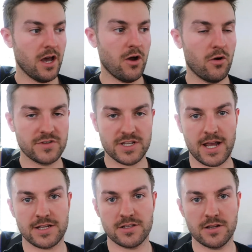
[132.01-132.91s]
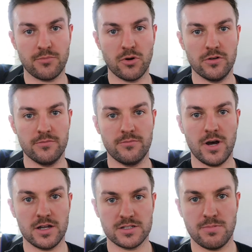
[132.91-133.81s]
obviously has an important
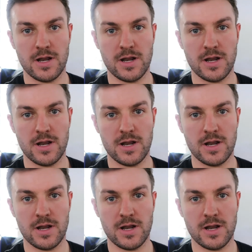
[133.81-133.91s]
part to